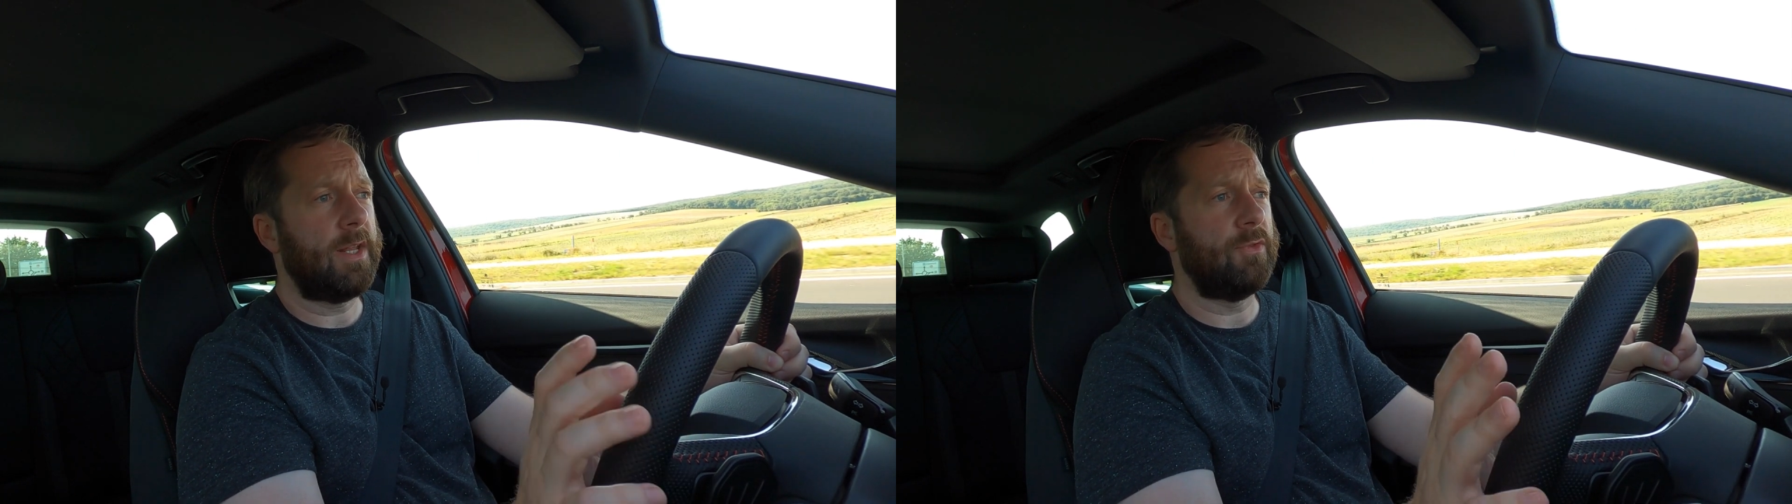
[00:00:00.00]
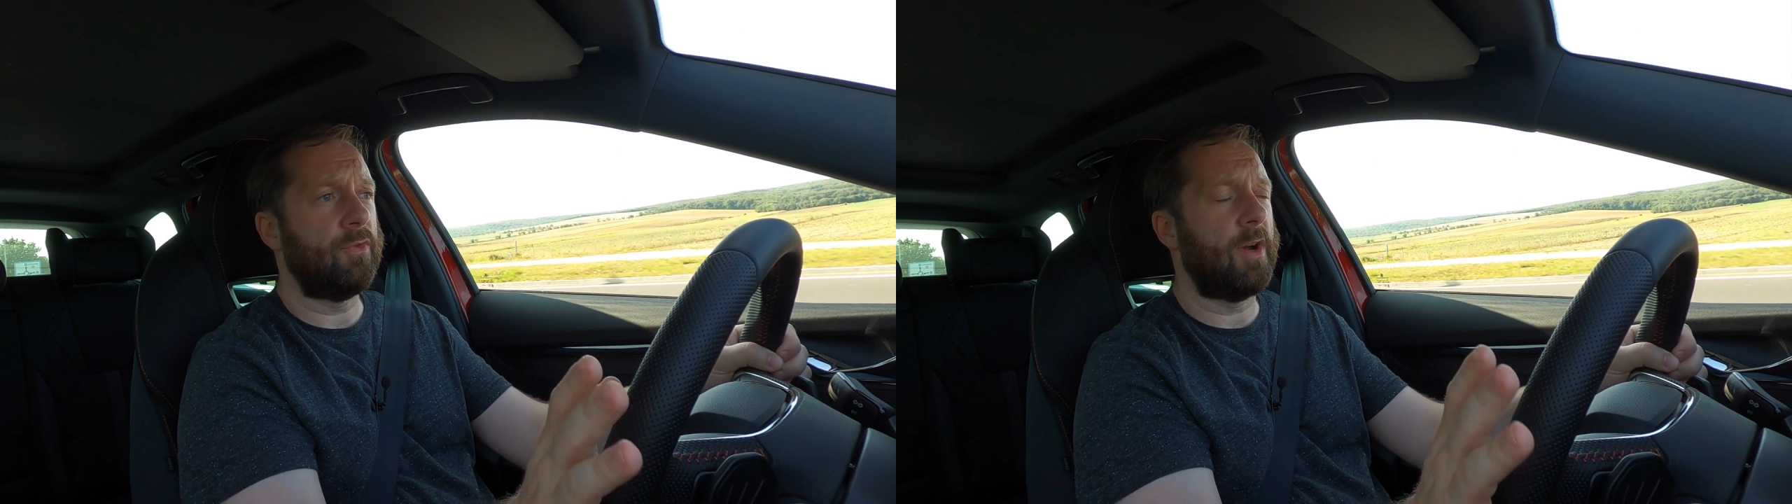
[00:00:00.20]

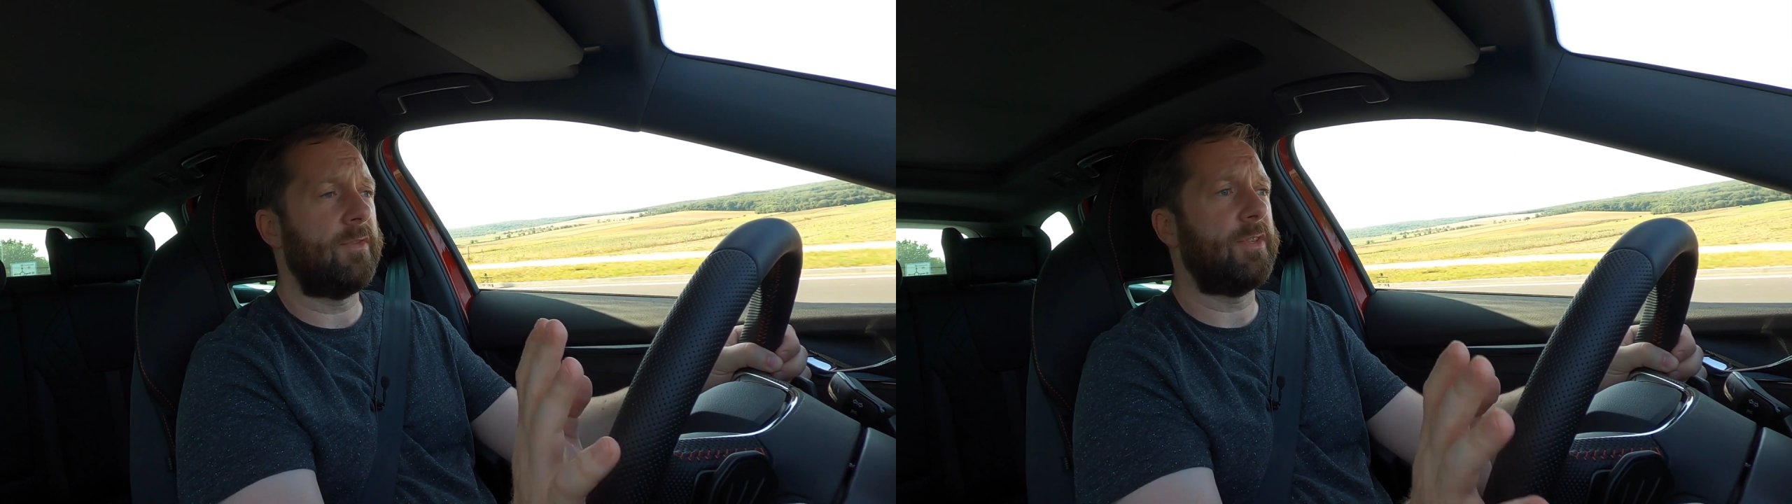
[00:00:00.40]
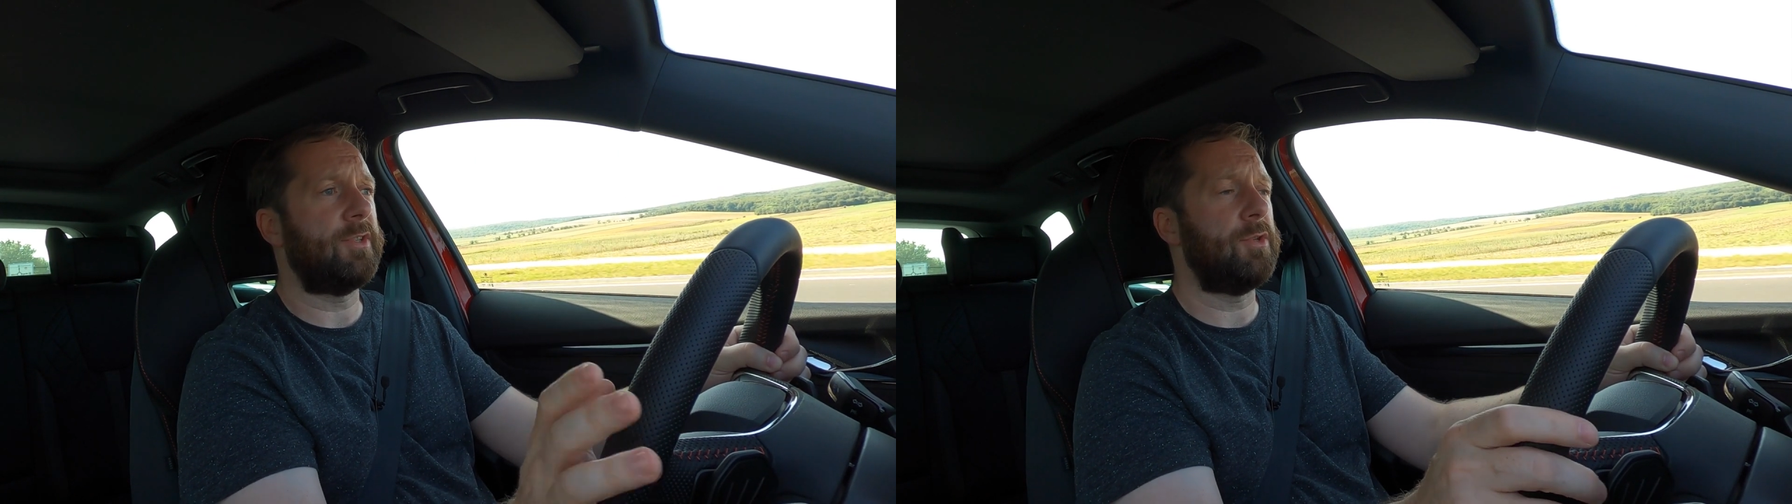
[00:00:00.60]
in
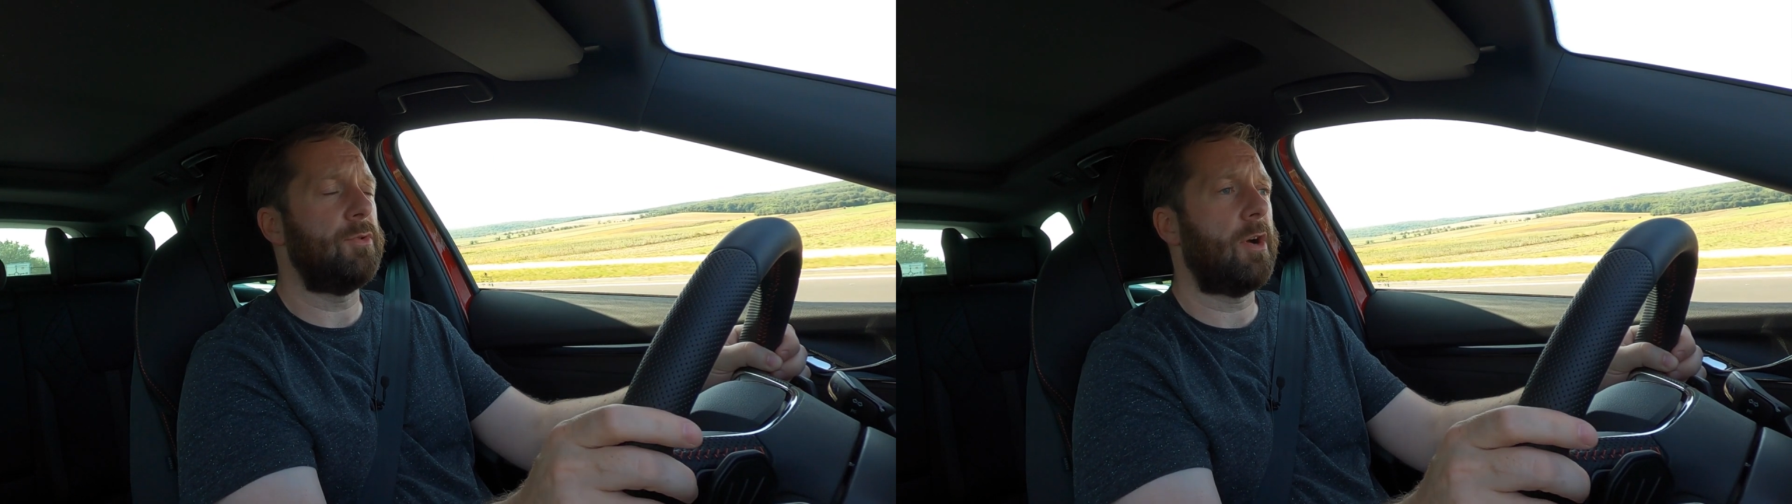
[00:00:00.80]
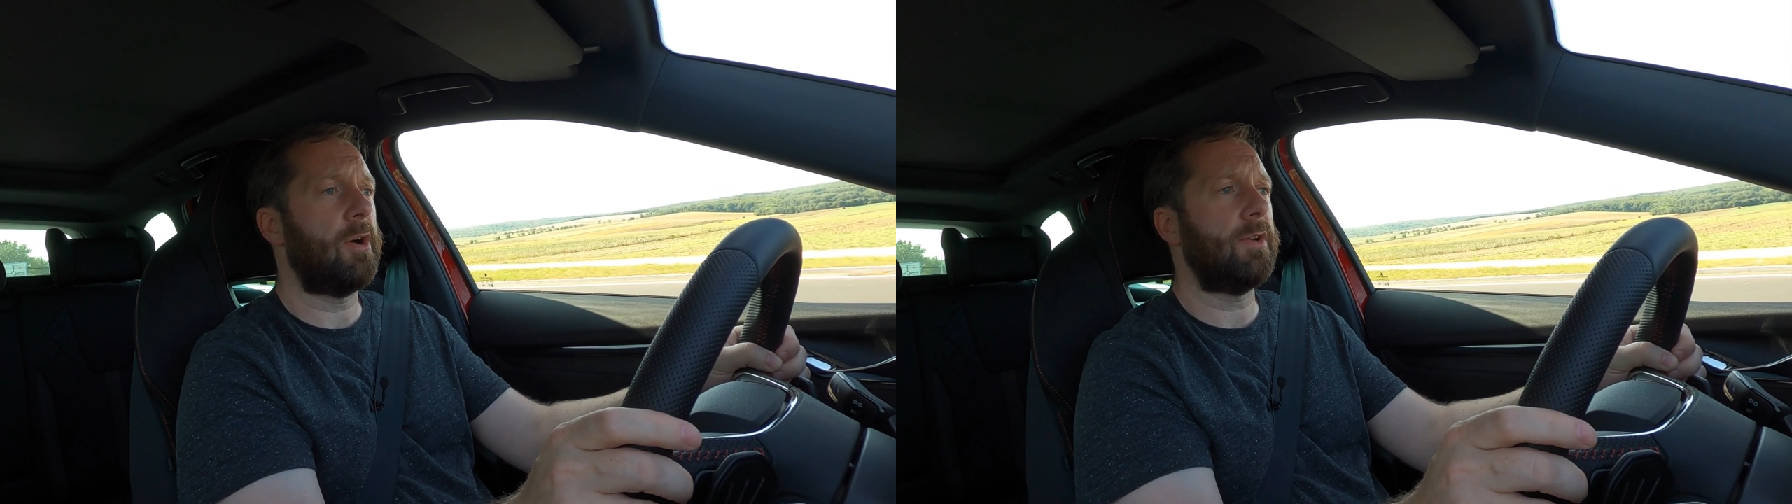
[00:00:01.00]
driving the
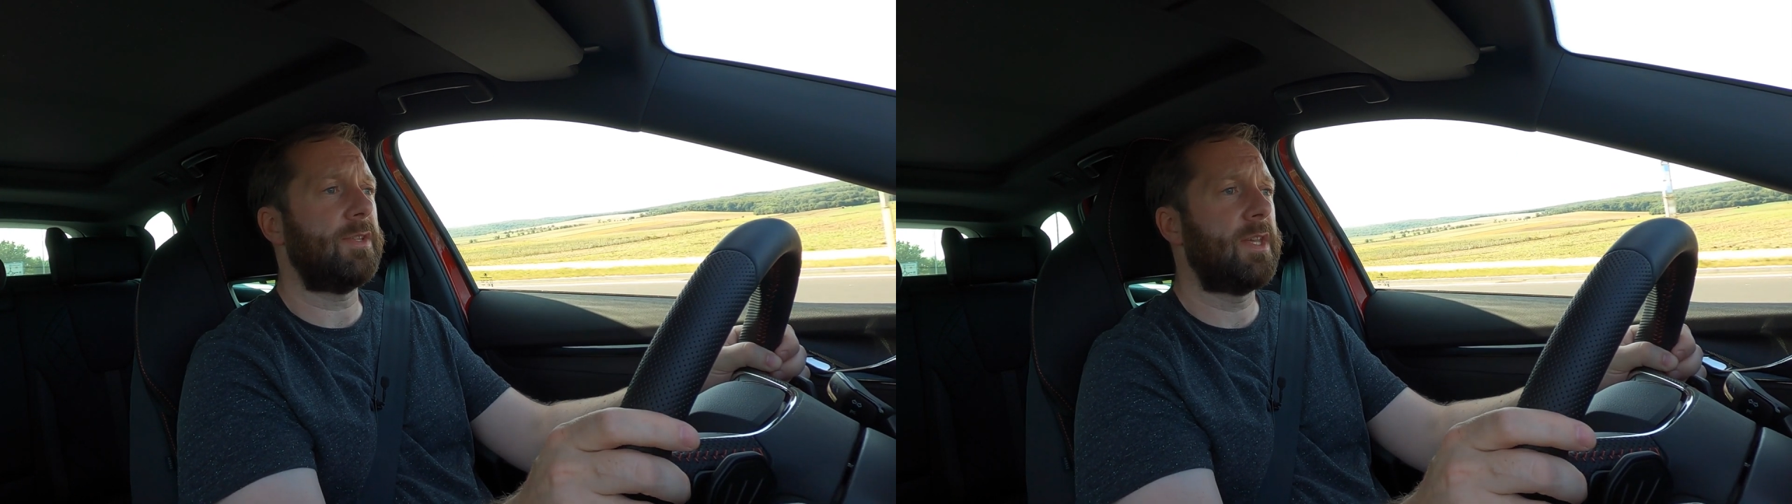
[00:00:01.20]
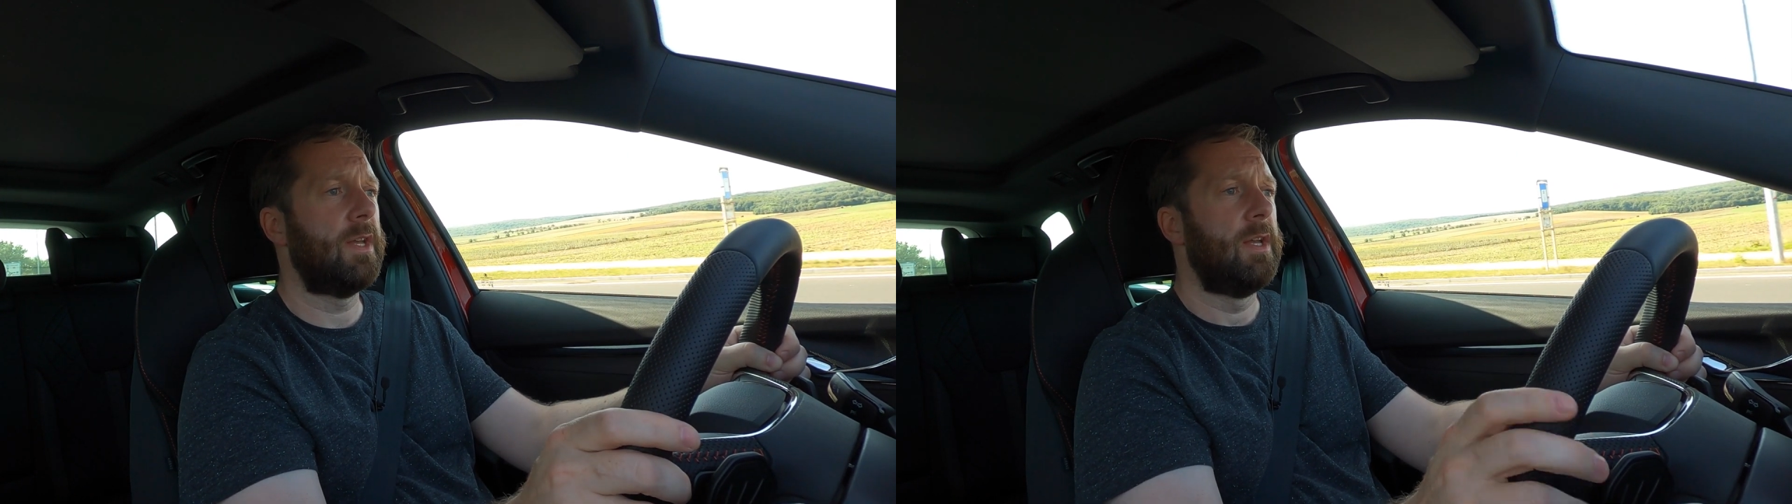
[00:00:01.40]
2
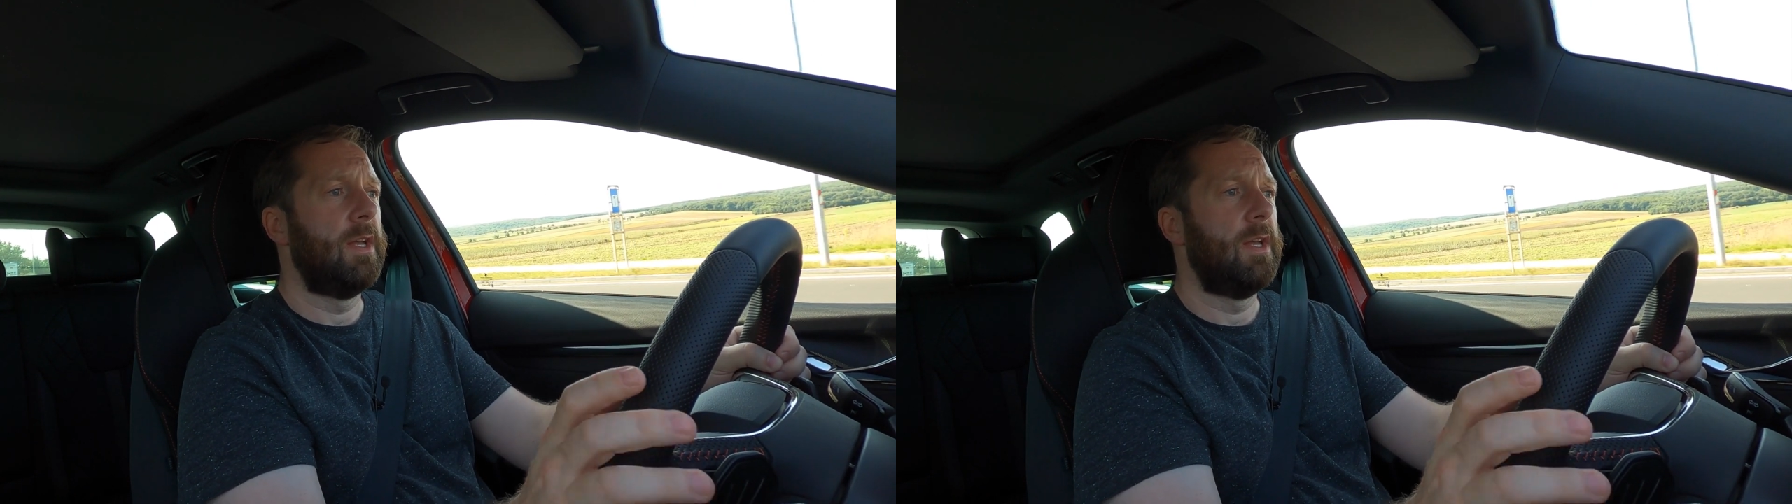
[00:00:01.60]
cars.